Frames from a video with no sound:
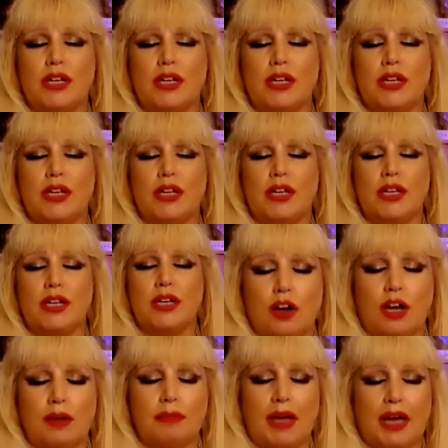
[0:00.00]
around this
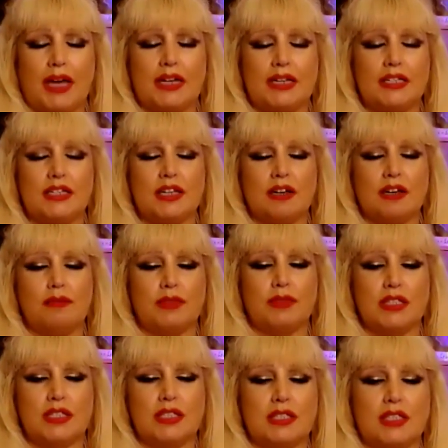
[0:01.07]
time, and
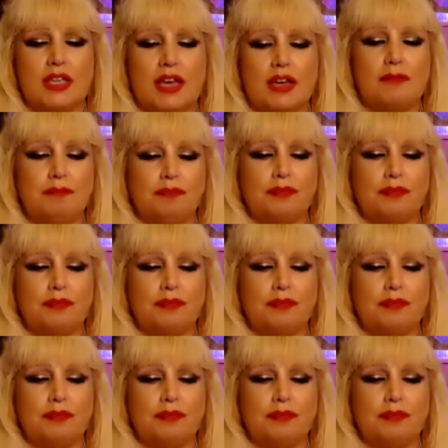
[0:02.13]
this is their